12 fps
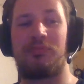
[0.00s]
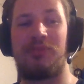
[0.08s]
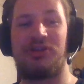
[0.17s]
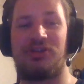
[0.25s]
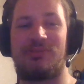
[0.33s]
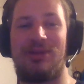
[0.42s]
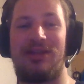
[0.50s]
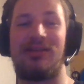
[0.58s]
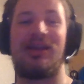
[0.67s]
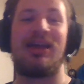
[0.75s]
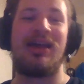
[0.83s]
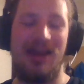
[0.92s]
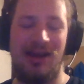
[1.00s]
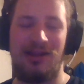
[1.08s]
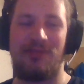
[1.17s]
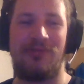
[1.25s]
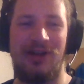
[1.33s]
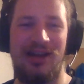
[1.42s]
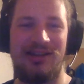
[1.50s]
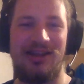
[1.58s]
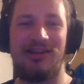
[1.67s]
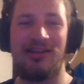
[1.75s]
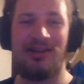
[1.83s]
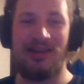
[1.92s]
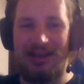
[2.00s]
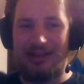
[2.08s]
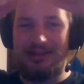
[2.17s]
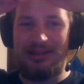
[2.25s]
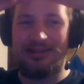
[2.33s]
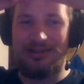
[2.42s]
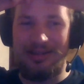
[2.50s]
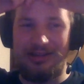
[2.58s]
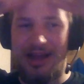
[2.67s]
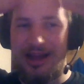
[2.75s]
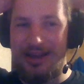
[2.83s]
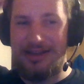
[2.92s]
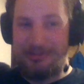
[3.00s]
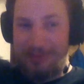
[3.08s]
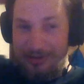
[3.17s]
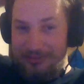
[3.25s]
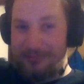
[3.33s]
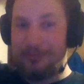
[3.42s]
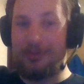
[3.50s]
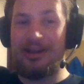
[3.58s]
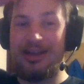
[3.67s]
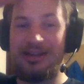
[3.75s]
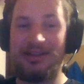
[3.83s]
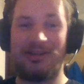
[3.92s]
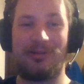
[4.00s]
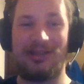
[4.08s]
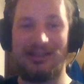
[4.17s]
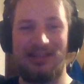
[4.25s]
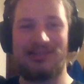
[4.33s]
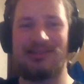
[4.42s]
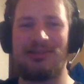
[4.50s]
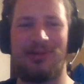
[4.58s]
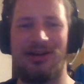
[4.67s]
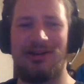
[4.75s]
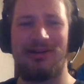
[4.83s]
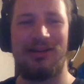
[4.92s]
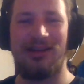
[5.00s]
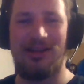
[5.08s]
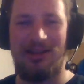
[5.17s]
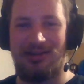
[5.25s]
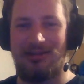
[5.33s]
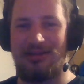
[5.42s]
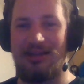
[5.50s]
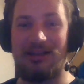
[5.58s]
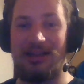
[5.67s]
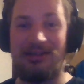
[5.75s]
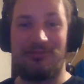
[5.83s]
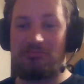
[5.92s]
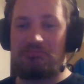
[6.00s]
businessman, and then Friday the tie is around the forehead, like this in the bar, like that.